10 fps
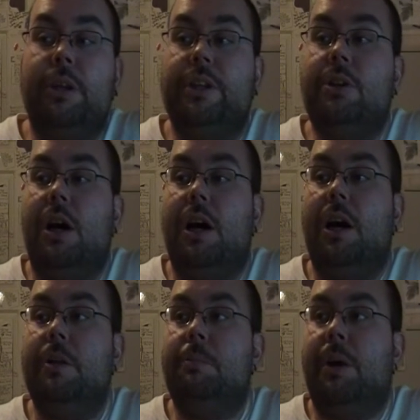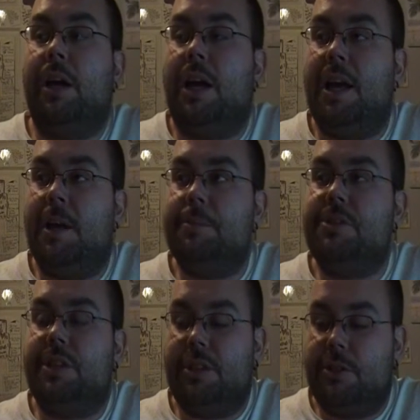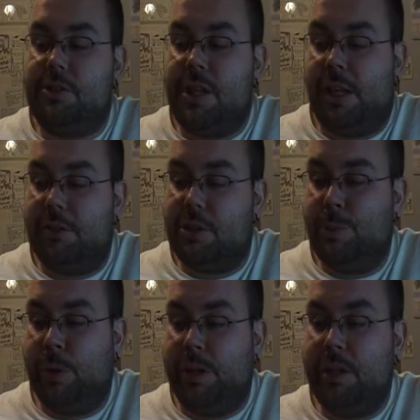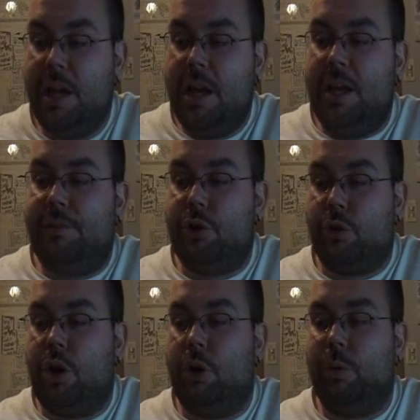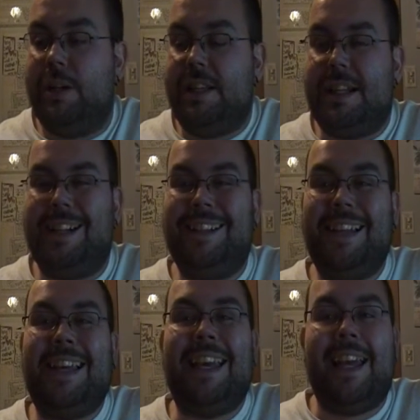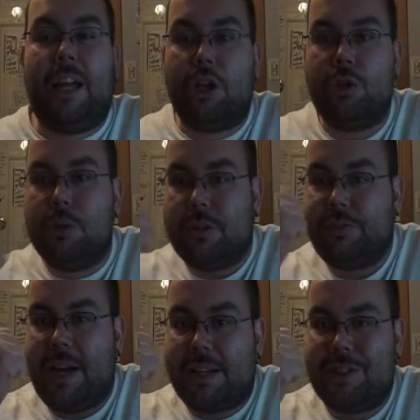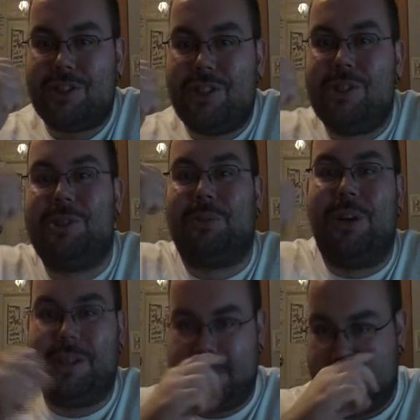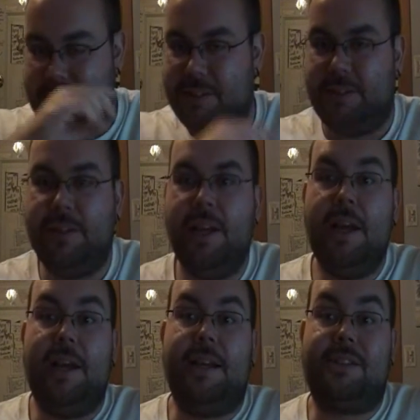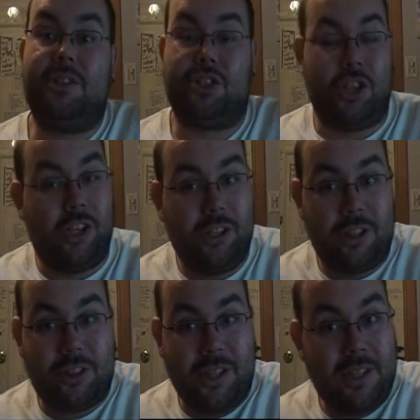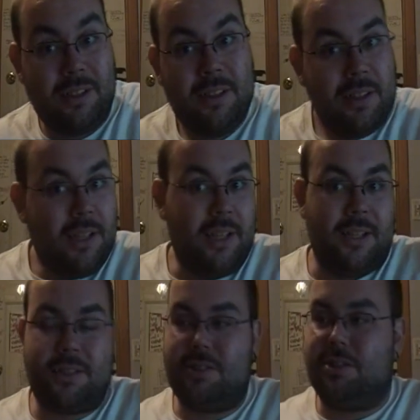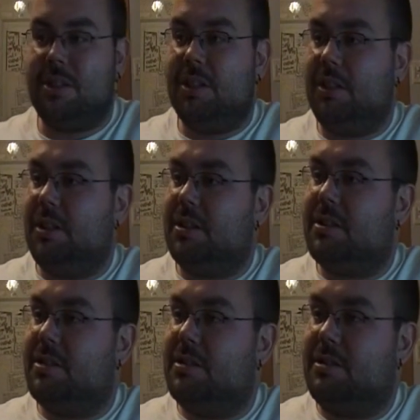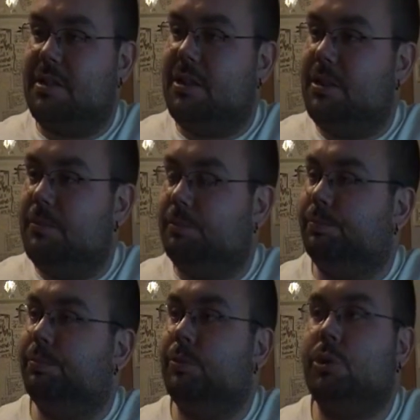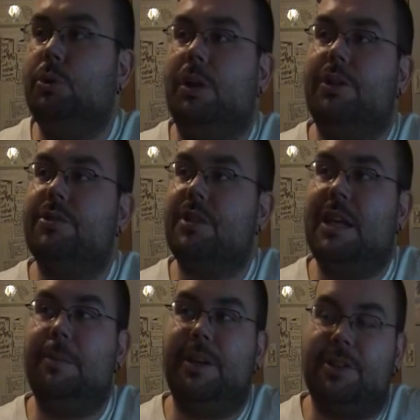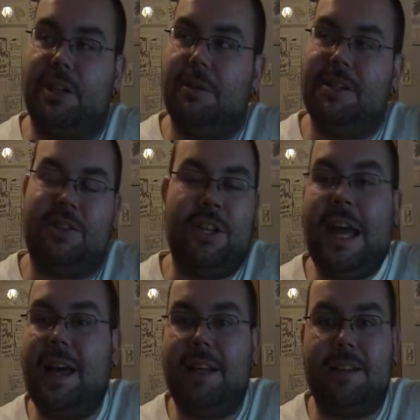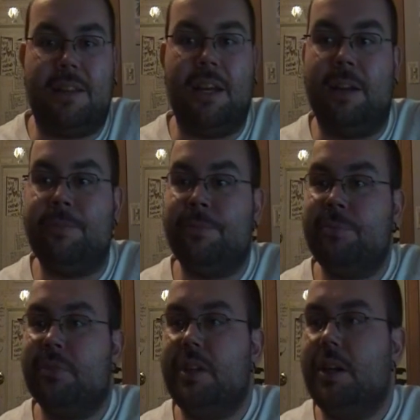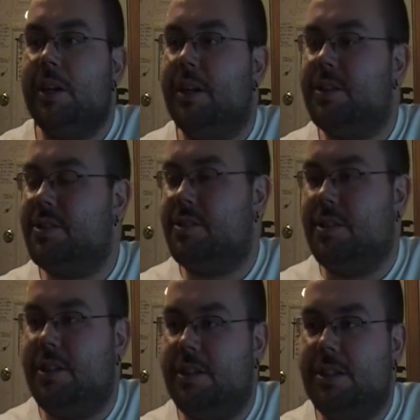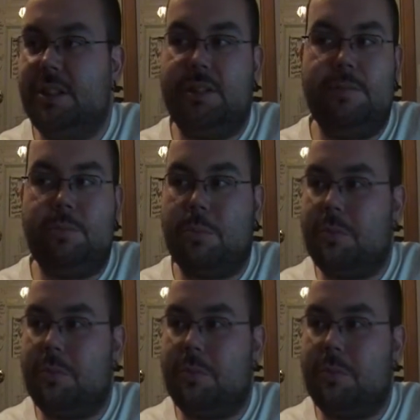I'm really not, but I am sitting here saying at this point, if you're already clinging to the fact that she's The Rock's cousin, it's the Charlotte thing, it's the, who else, anybody else, it's the Natty thing, it's the